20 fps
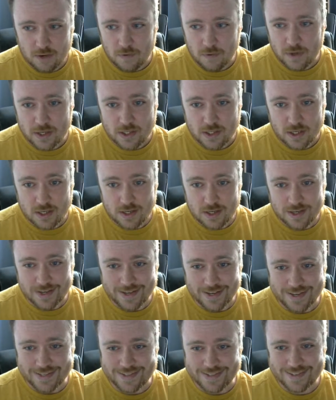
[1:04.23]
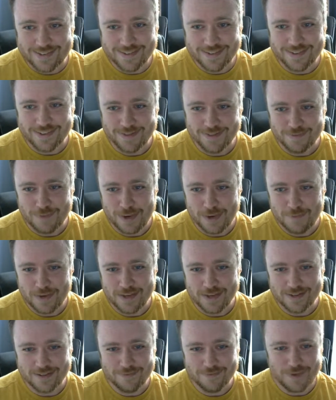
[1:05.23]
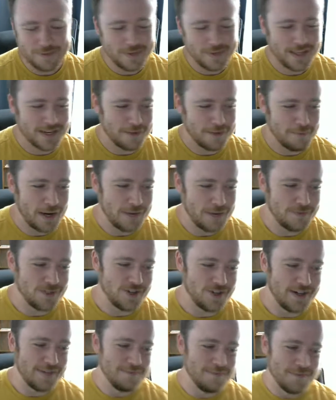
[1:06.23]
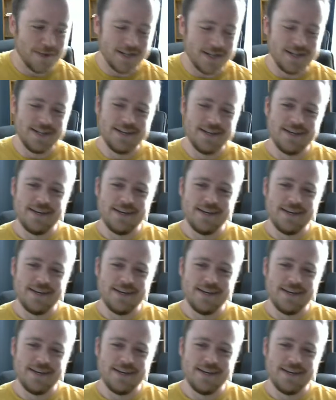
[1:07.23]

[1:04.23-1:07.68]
reason is maybe like a pipe dream, but